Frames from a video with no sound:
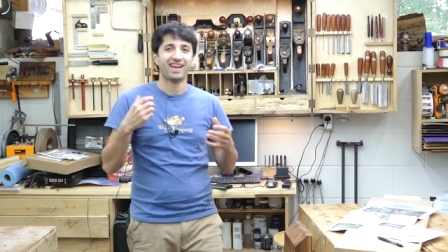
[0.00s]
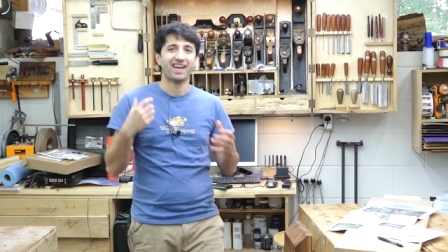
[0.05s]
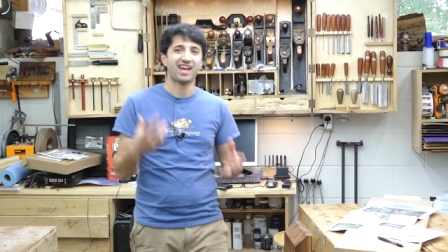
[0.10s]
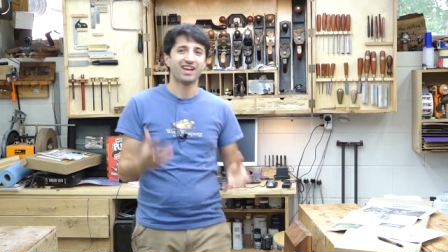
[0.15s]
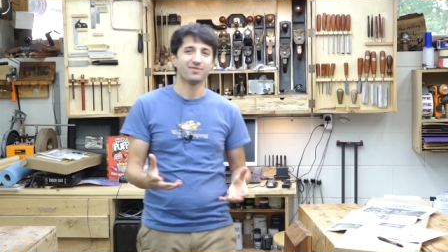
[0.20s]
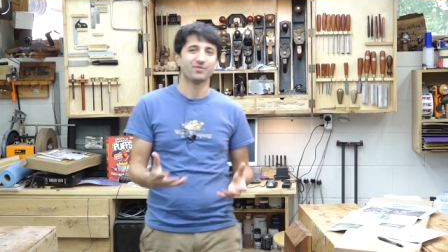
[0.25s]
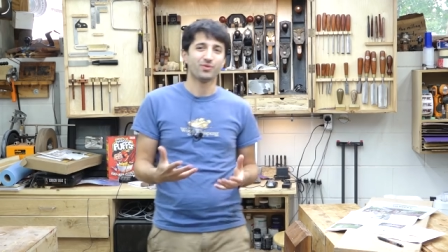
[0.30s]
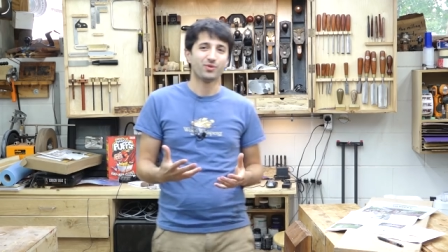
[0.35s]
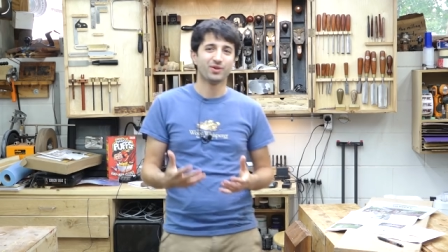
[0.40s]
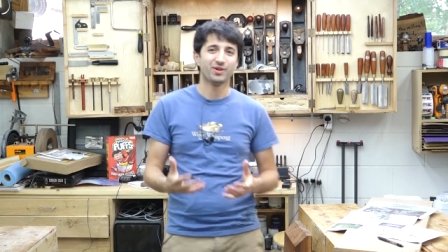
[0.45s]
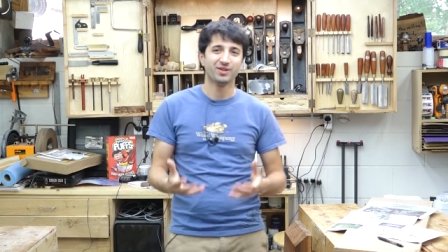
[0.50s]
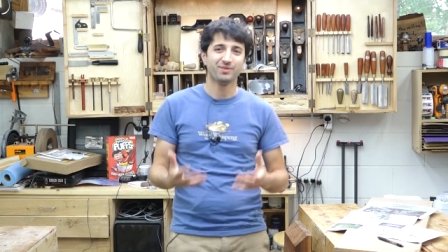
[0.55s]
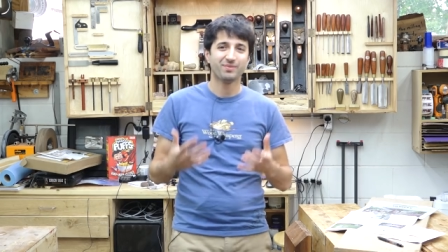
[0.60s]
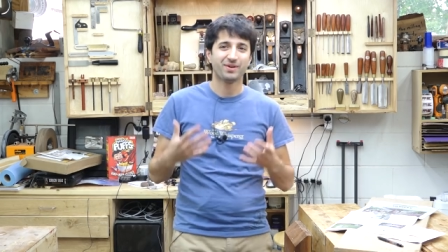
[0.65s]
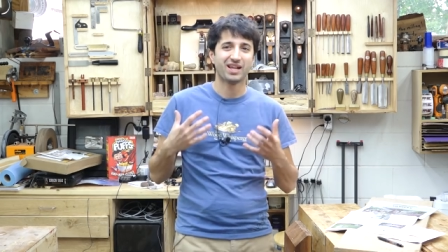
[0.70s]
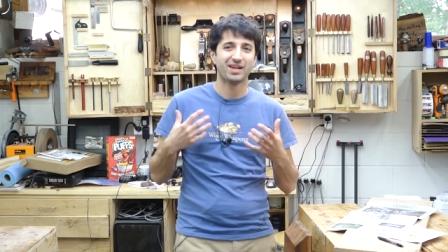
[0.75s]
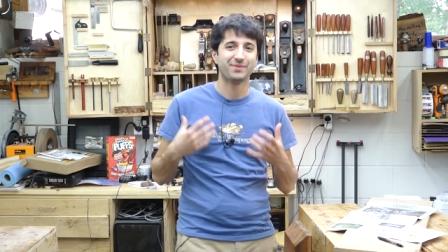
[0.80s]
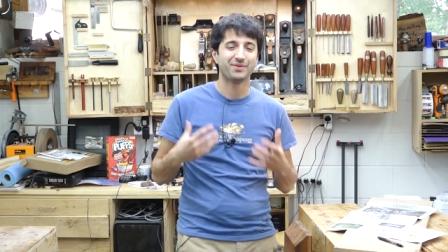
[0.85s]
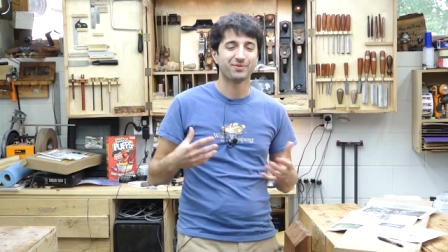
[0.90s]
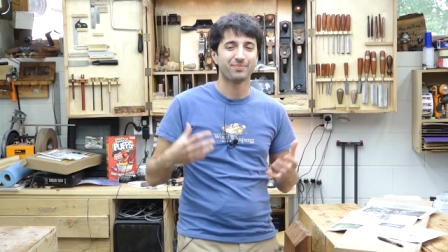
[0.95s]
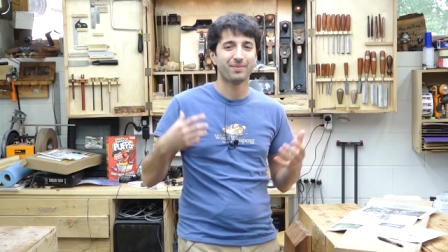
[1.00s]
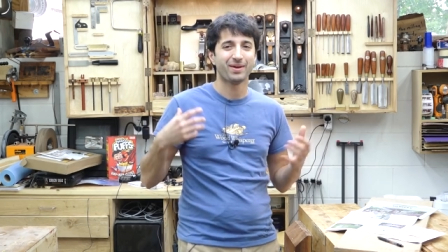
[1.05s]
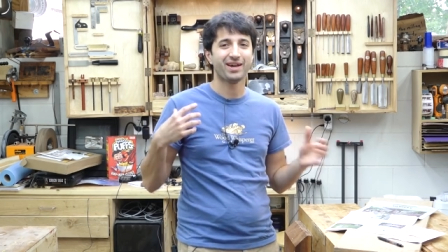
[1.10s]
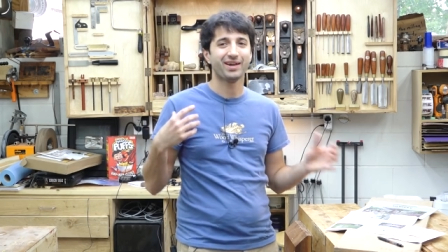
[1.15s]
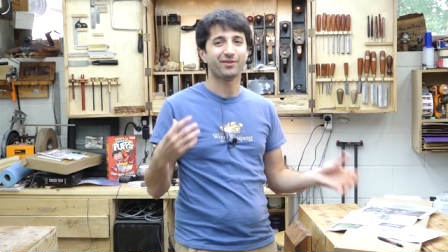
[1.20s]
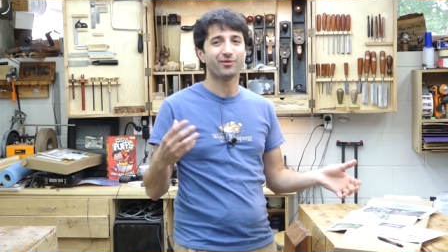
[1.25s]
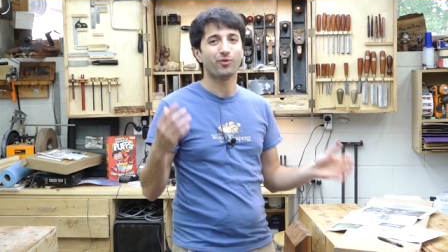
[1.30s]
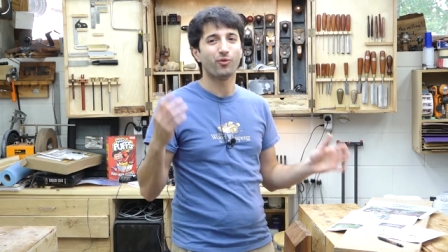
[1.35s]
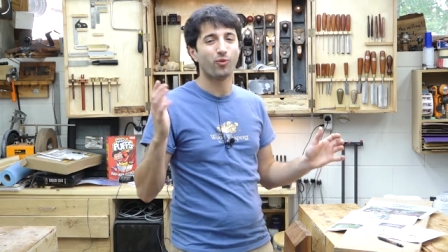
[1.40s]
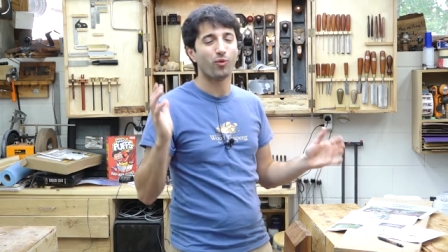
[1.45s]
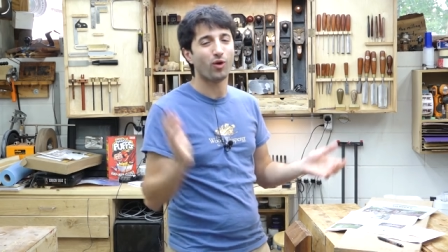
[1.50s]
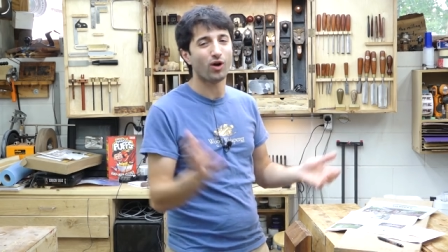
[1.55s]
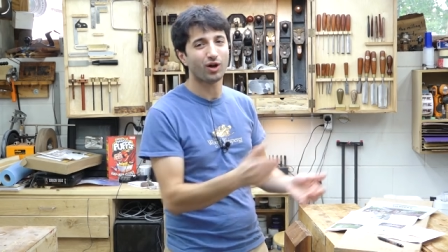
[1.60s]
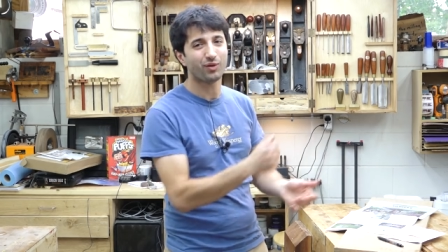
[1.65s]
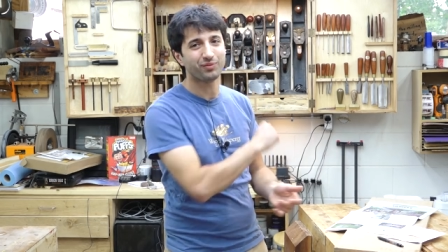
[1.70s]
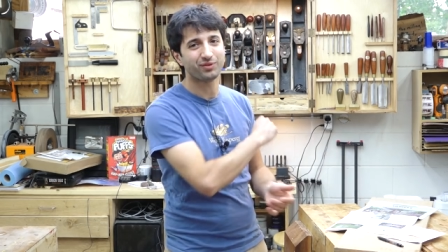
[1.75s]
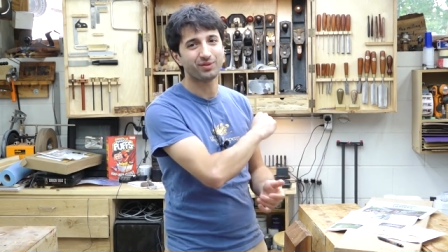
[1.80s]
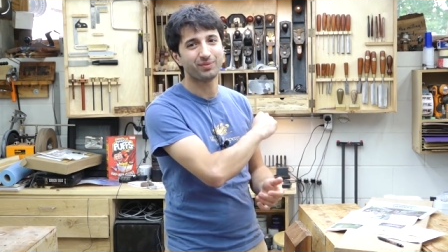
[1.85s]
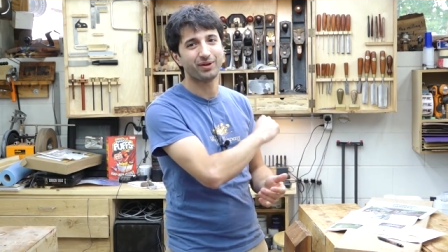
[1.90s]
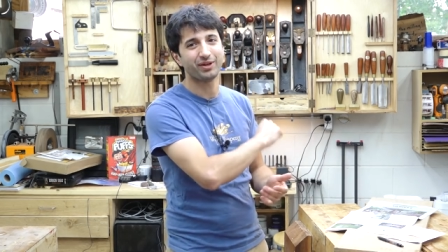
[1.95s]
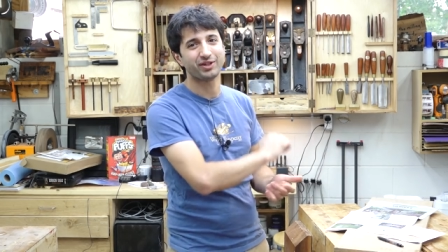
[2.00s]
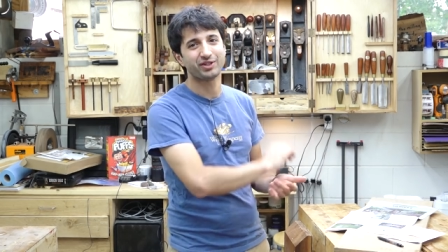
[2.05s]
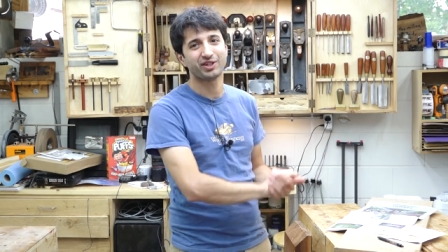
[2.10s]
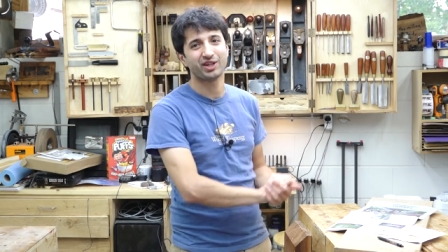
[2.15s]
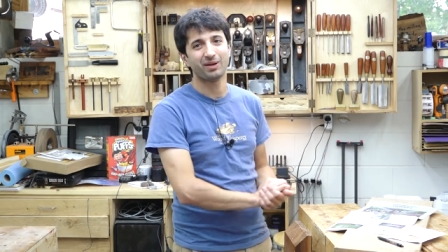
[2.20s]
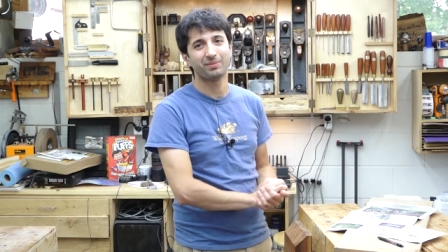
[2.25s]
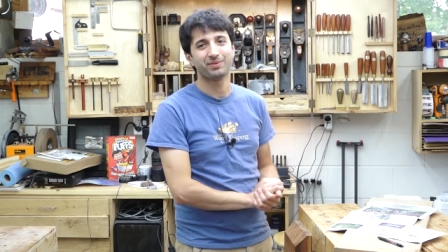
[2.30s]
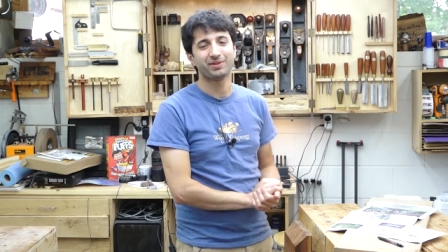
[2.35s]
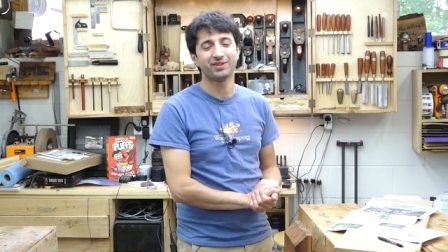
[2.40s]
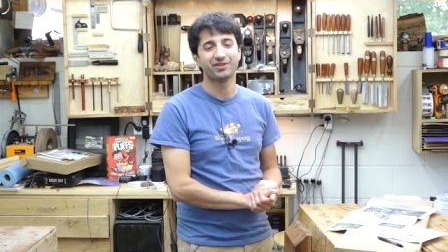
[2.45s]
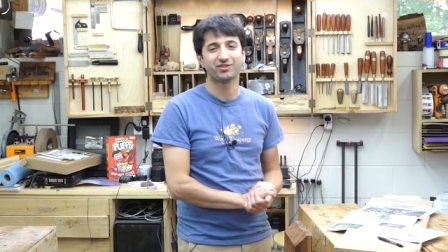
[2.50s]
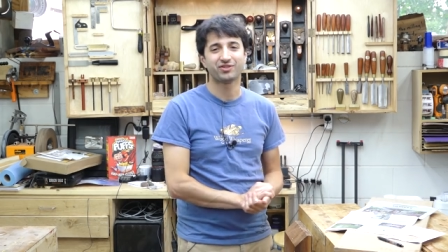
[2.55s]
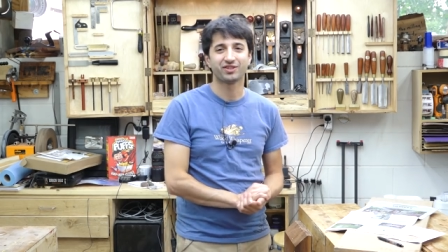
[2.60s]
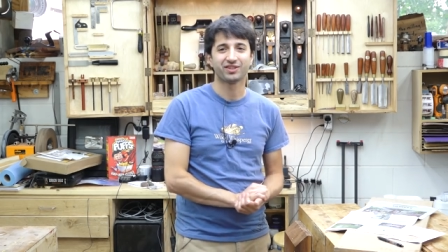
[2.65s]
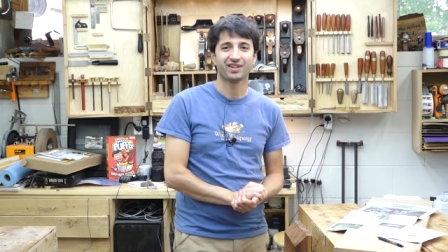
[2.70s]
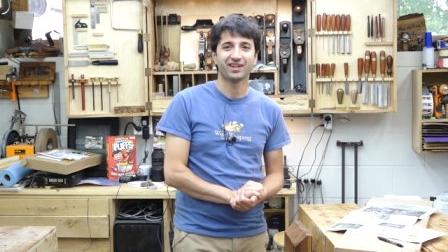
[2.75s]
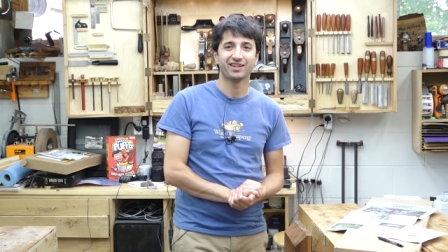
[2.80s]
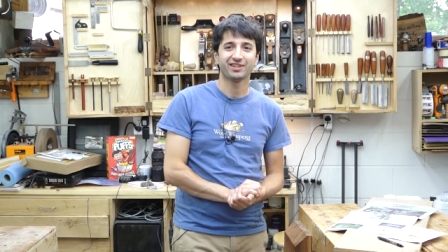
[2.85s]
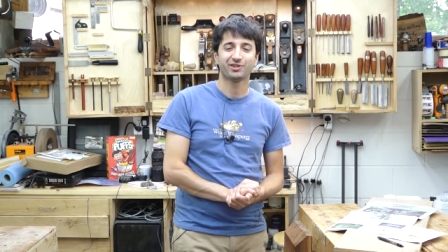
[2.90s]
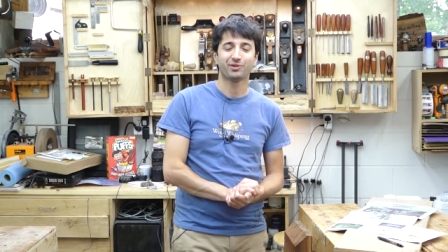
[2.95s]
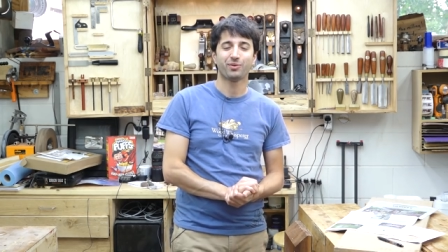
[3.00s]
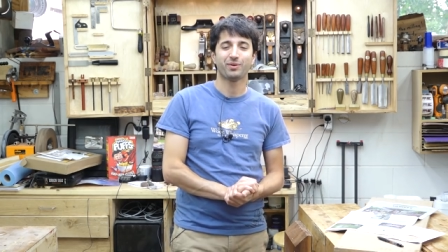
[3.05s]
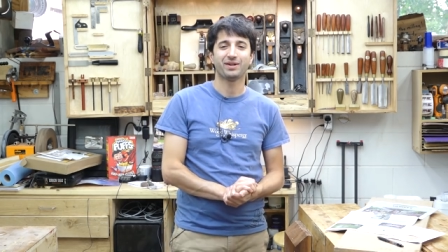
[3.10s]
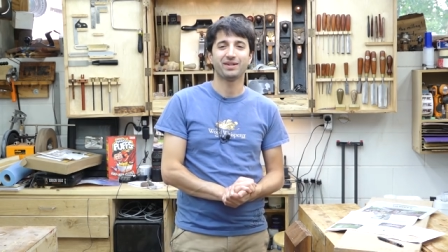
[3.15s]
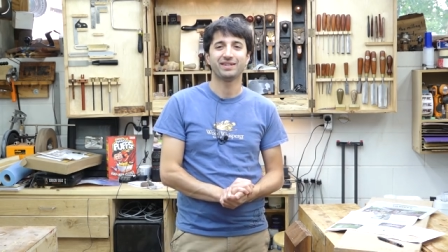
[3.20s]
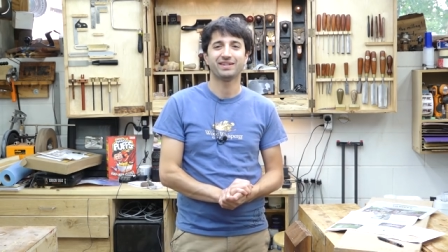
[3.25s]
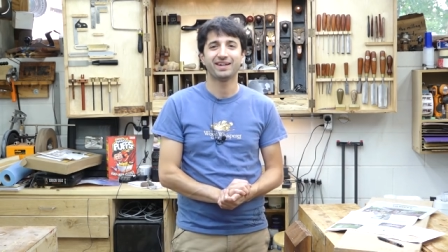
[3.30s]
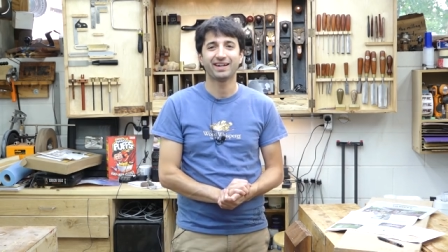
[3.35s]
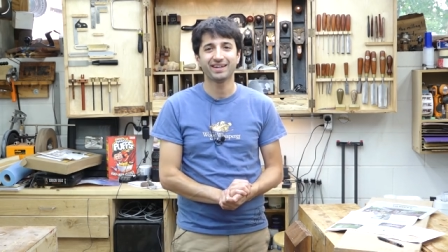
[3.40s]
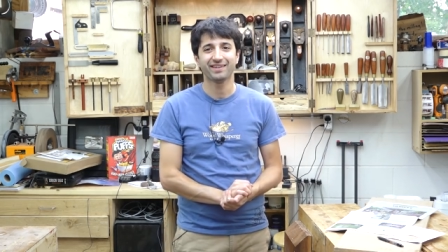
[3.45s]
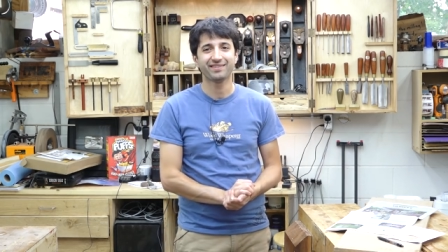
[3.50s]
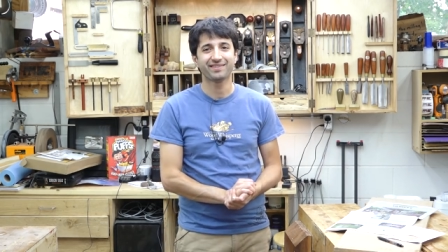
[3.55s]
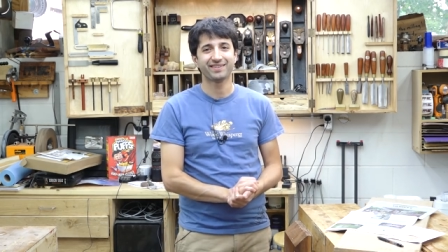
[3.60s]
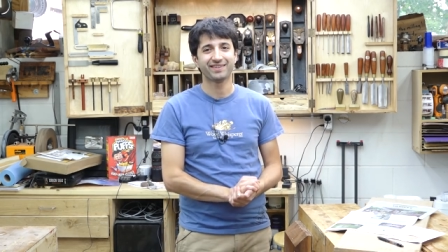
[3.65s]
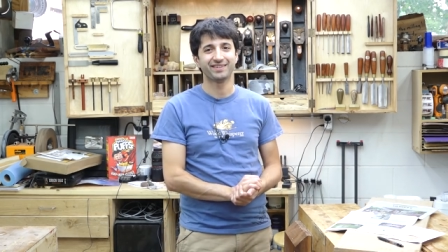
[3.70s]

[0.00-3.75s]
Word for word: Hey everyone, my name is Matt. Welcome to my shop. Today is July 29th.